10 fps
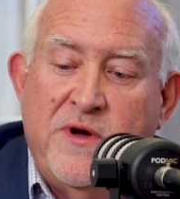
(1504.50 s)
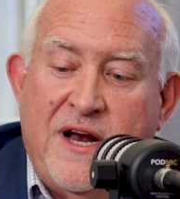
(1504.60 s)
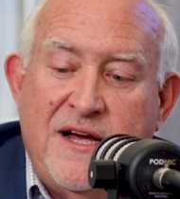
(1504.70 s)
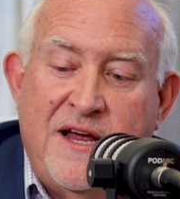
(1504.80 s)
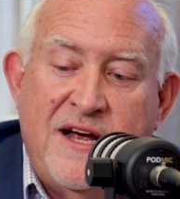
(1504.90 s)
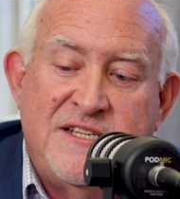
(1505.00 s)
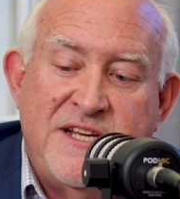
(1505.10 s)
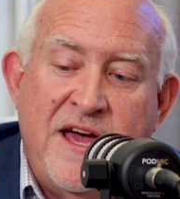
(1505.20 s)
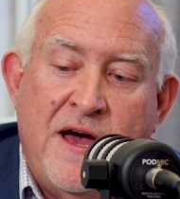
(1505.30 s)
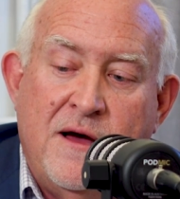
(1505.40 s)
and I
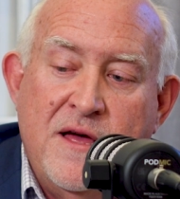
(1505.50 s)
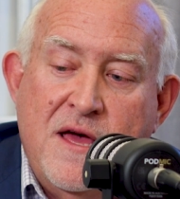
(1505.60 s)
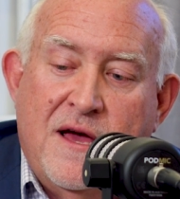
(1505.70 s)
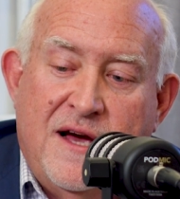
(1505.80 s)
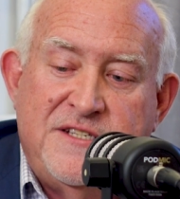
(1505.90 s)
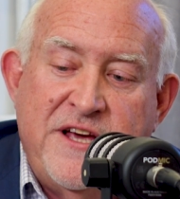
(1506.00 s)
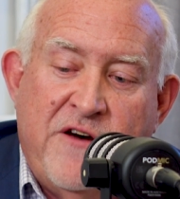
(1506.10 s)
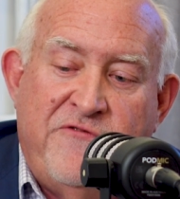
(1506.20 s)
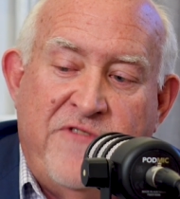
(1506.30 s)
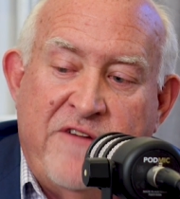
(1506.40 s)
see how
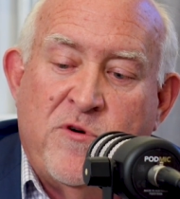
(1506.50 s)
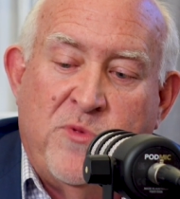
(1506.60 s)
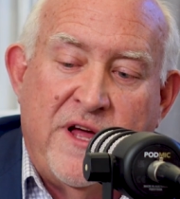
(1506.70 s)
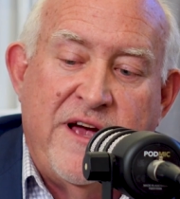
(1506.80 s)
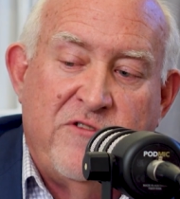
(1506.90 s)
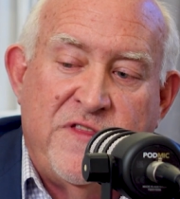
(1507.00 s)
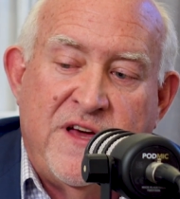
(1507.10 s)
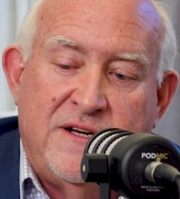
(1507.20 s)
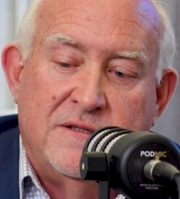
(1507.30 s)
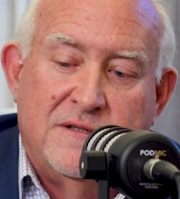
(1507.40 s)
favorably
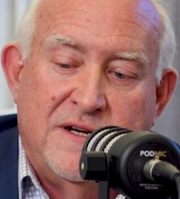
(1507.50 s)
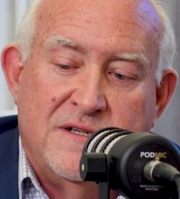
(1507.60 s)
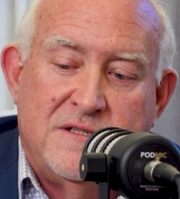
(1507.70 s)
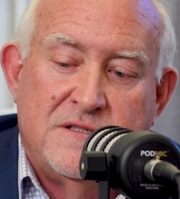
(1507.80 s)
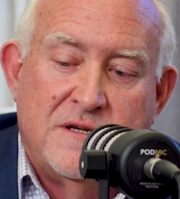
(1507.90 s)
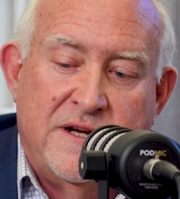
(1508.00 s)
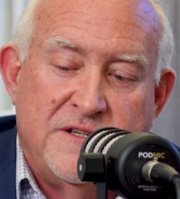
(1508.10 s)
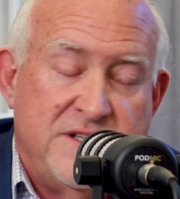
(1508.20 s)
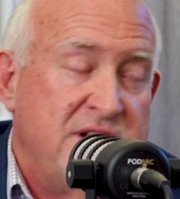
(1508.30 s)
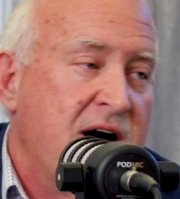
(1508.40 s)
everything is
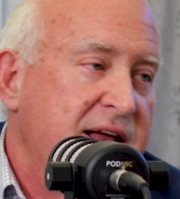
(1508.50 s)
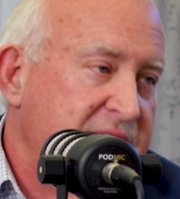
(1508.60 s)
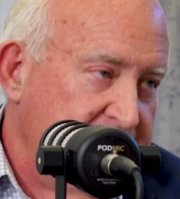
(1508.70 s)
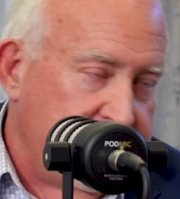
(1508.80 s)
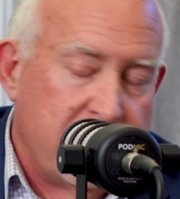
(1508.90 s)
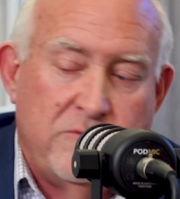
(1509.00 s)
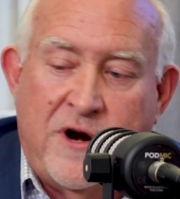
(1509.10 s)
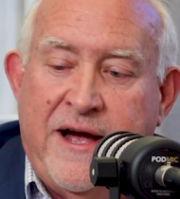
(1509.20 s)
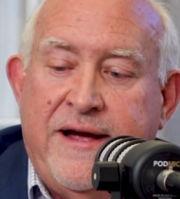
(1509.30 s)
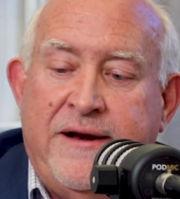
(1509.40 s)
done here,
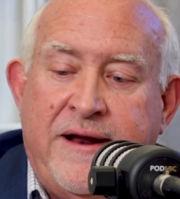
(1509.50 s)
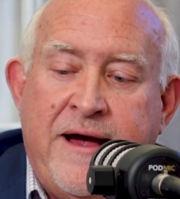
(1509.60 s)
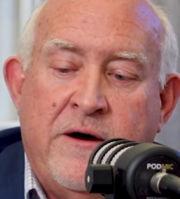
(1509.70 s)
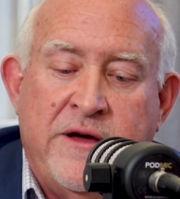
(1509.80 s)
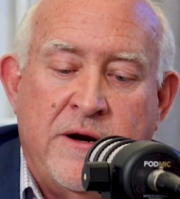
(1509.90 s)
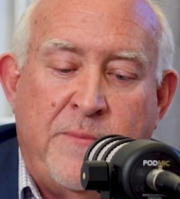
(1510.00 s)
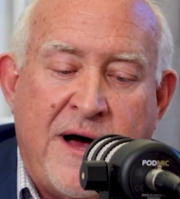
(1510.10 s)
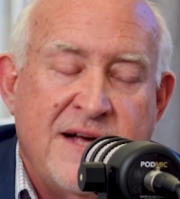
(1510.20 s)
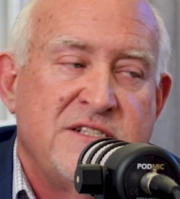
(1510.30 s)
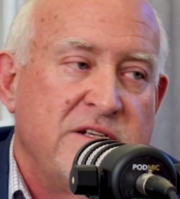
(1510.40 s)
right, and how in a
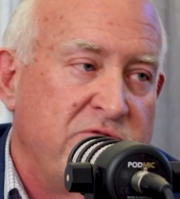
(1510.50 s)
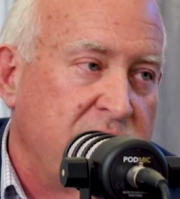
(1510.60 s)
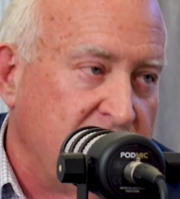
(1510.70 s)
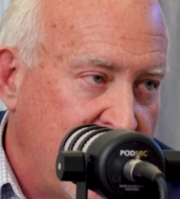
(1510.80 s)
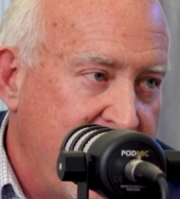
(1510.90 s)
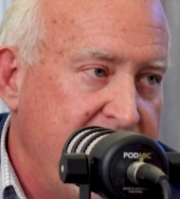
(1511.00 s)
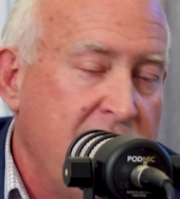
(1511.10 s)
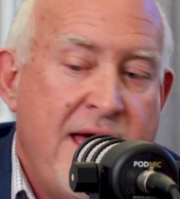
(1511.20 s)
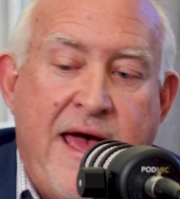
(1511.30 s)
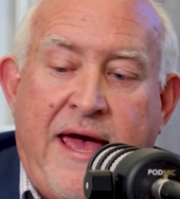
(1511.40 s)
positive light,
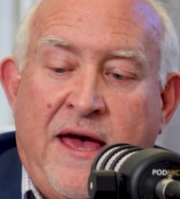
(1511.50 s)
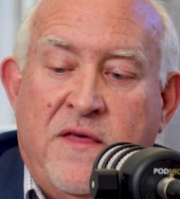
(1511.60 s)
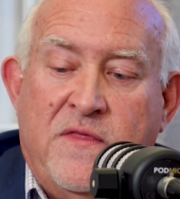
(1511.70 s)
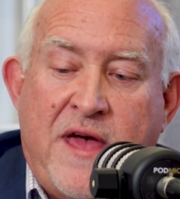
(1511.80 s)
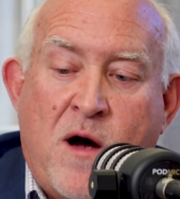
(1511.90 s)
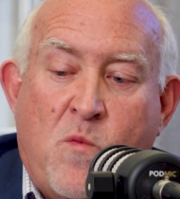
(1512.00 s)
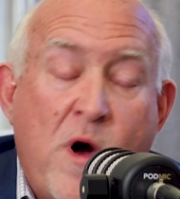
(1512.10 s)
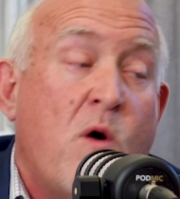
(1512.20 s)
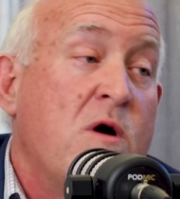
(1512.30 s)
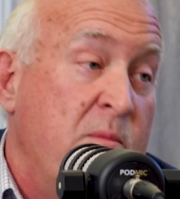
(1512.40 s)
and how
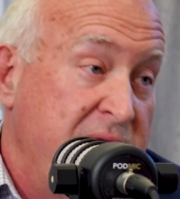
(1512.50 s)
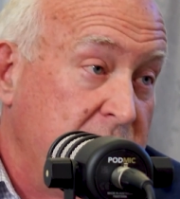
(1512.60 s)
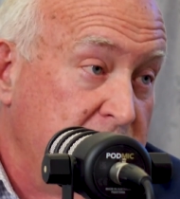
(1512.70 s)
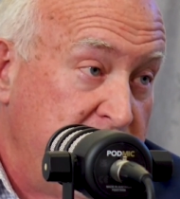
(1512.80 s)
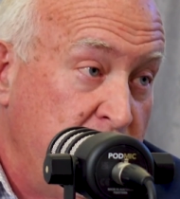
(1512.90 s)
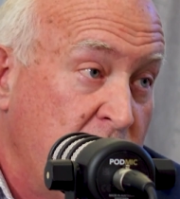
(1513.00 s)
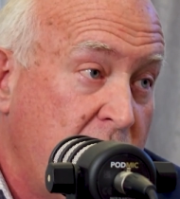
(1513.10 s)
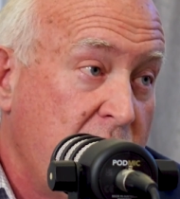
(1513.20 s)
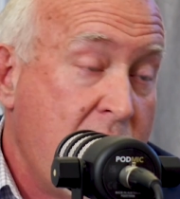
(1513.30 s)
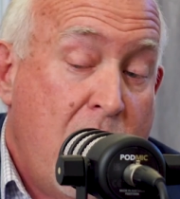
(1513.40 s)
welcoming people
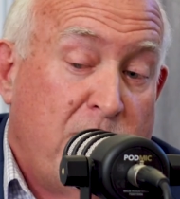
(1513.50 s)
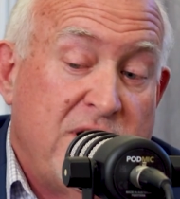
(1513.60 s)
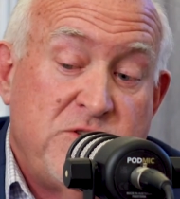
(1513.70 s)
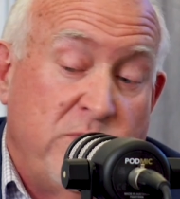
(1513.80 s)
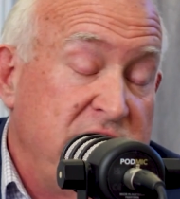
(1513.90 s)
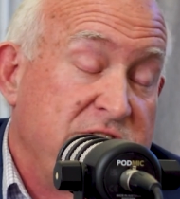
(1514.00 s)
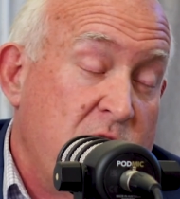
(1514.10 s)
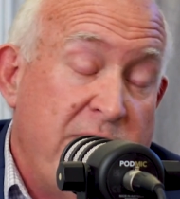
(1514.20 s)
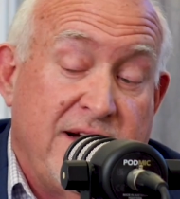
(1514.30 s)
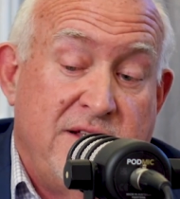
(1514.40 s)
are. Plus, we just
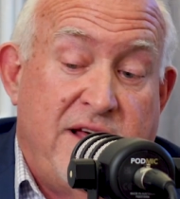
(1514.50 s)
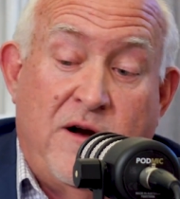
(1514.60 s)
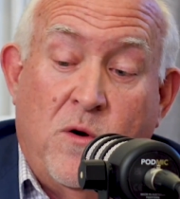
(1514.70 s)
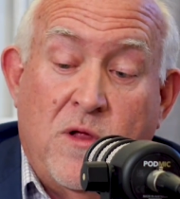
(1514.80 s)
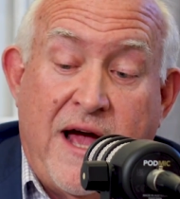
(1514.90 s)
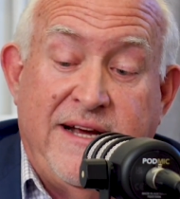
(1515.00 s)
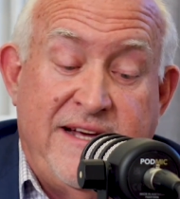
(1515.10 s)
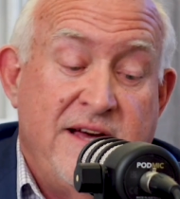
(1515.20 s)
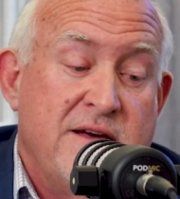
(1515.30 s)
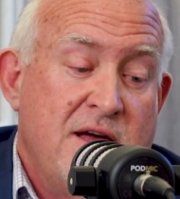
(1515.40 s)
go back to that whole
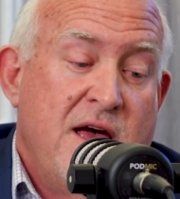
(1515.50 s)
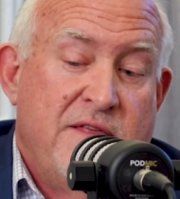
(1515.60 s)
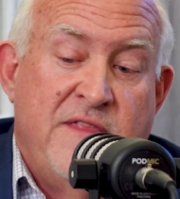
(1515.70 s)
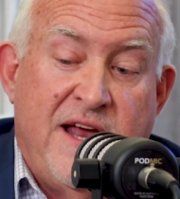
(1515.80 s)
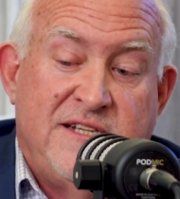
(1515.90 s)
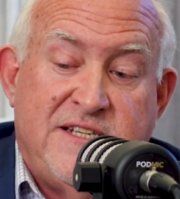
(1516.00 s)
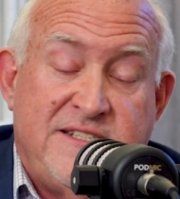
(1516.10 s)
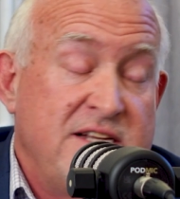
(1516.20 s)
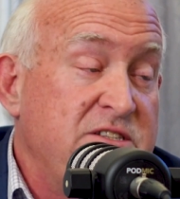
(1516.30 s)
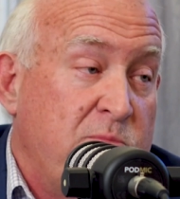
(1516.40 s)
idea that it's a
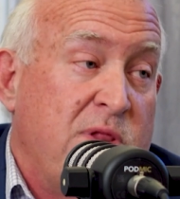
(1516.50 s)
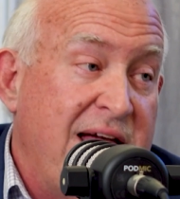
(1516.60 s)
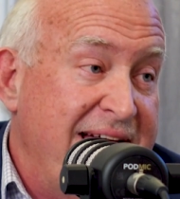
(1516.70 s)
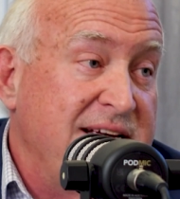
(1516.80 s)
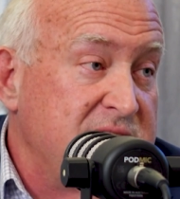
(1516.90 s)
sense of place.